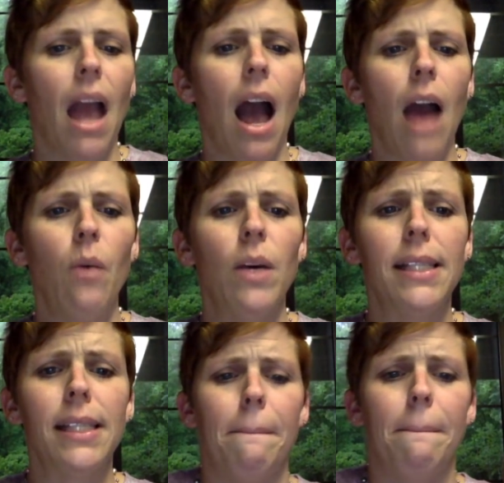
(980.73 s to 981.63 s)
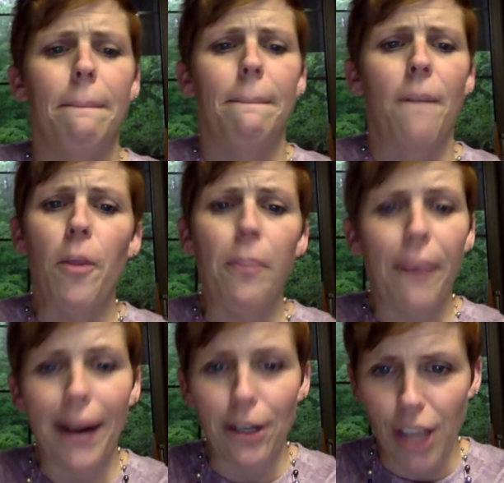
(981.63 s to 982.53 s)
I was on the
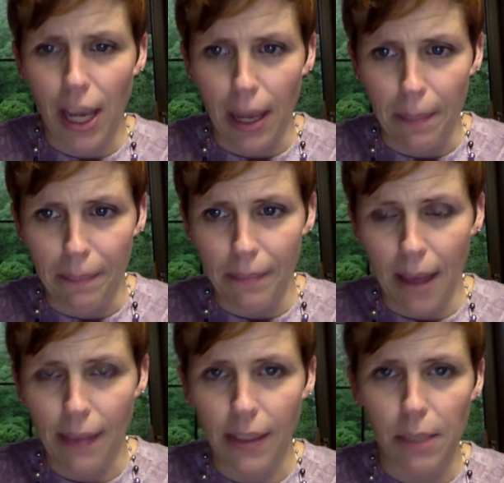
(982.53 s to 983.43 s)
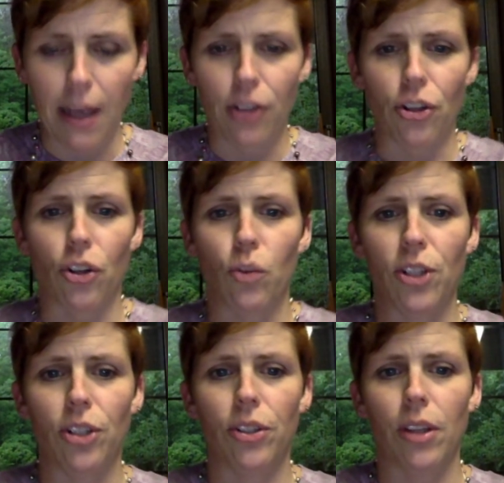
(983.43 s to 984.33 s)
prayer team at this megachurch,
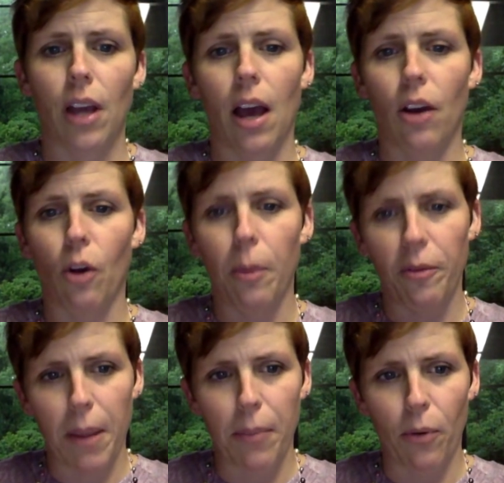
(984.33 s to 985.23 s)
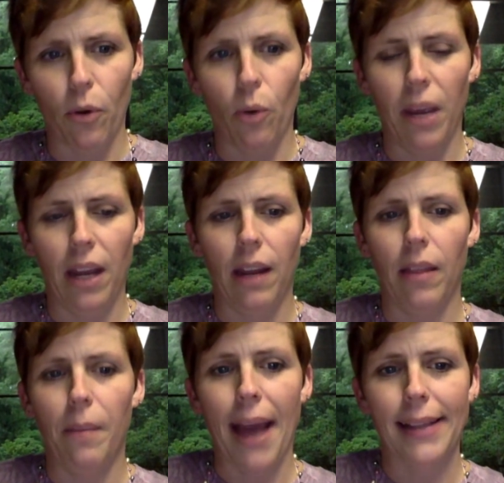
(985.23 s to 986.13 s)
which is a group of people who meet in
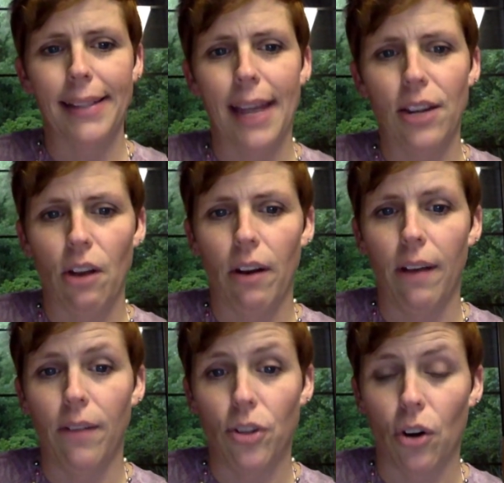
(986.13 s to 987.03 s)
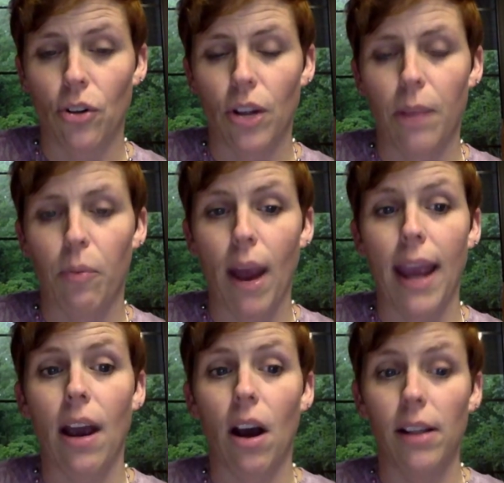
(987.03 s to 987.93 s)
the backstage area of the church and
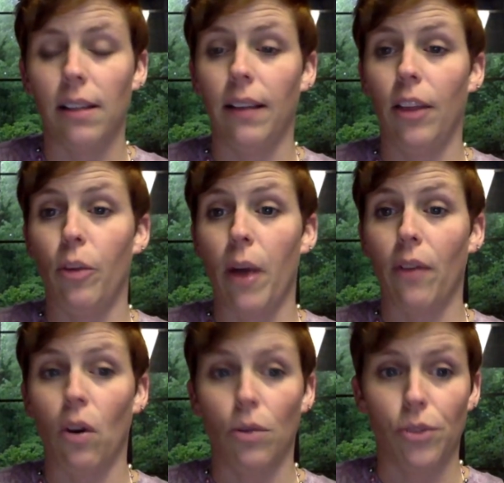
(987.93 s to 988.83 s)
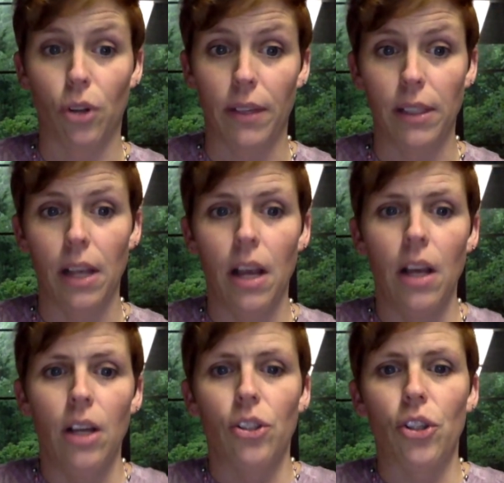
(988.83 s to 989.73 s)
pray constantly throughout the whole service.
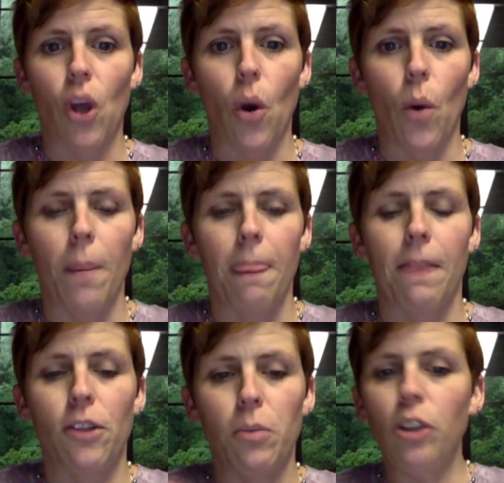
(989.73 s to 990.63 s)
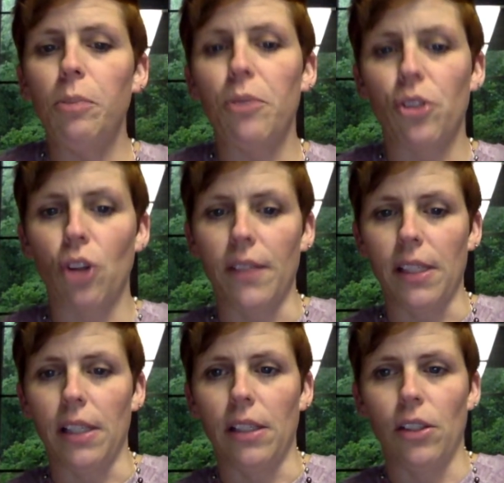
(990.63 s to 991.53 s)
So there's multiple
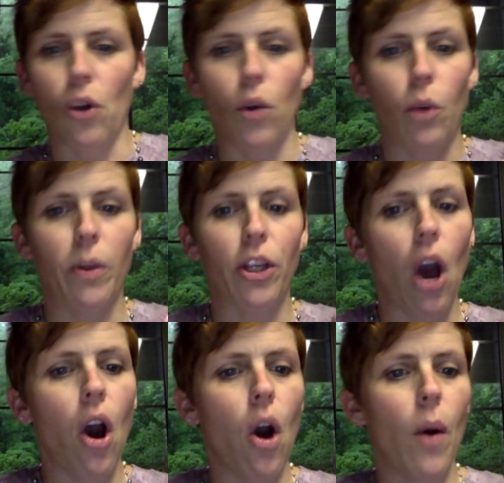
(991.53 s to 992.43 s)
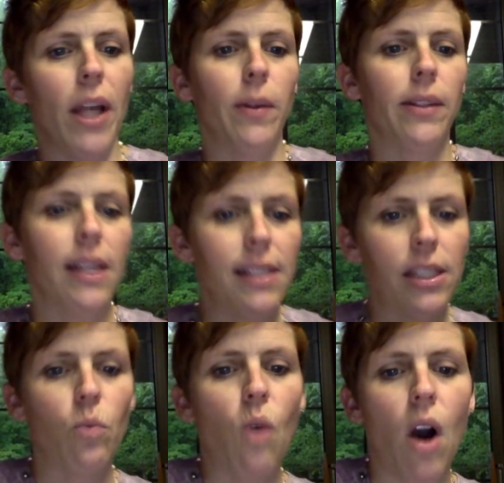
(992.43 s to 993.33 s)
services. So you would go and you would listen
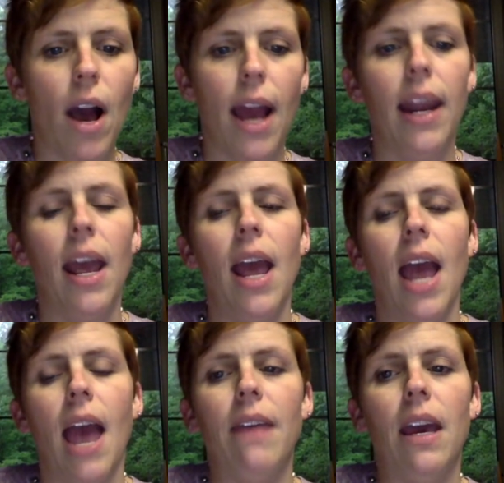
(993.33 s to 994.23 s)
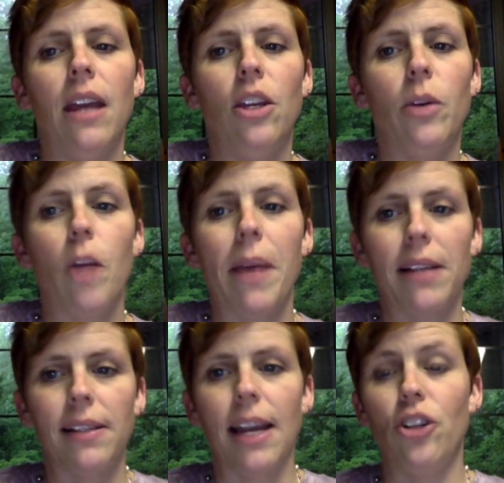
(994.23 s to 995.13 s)
to one, and then you would go
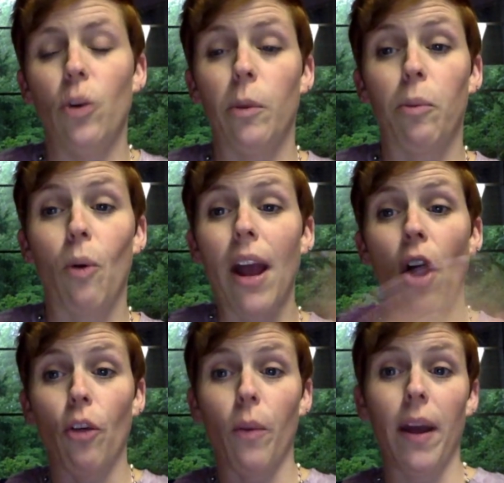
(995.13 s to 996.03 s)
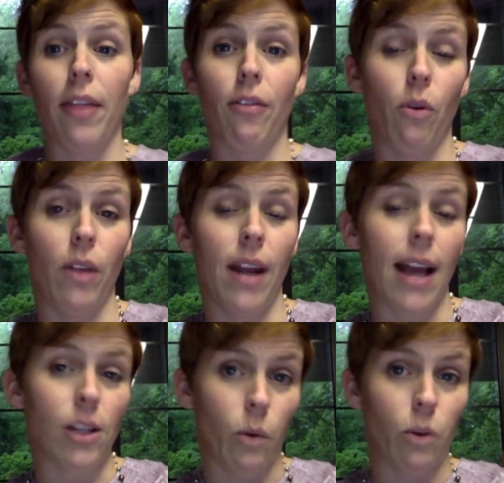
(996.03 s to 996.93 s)
backstage and you would pray all the way through the
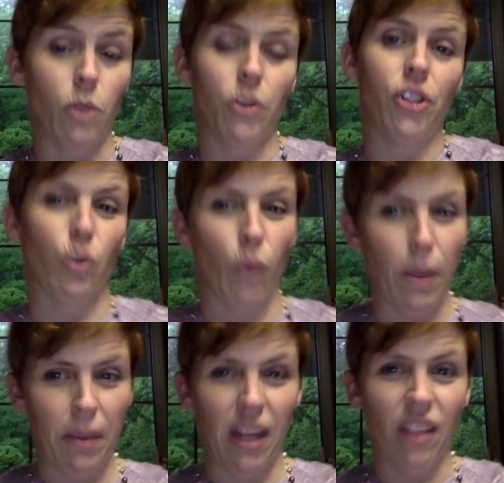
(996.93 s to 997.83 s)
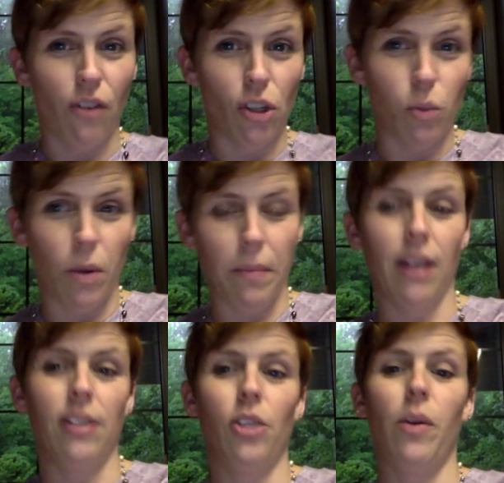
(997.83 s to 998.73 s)
next one, which was just a repeat of the first one
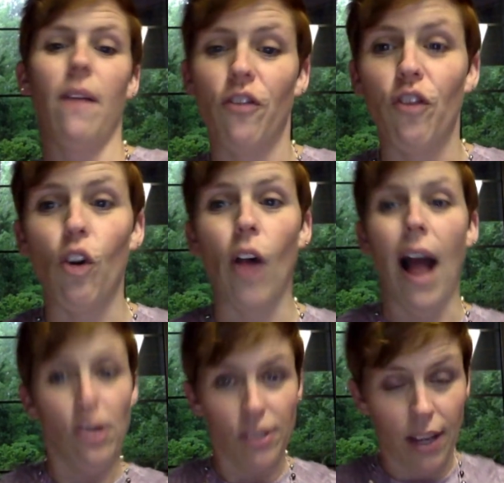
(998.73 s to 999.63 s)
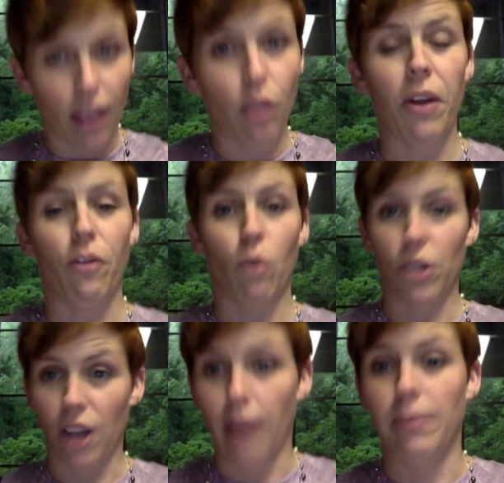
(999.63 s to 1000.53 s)
because you'd have a full house like 3 or 4
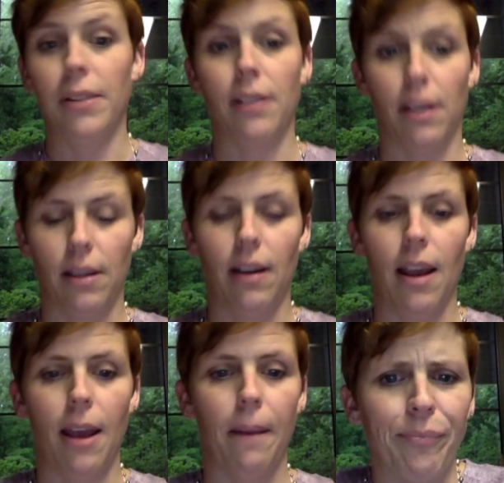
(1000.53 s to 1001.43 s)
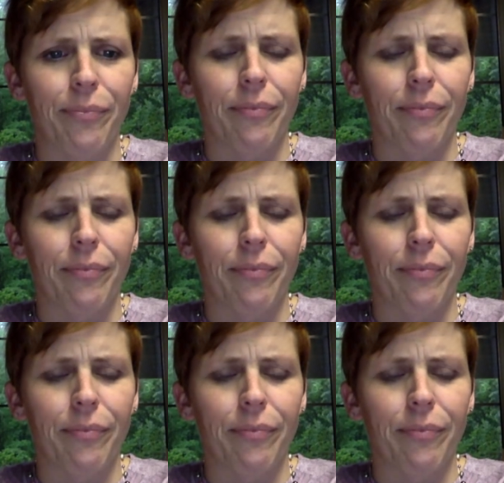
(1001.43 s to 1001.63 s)
times a Sunday.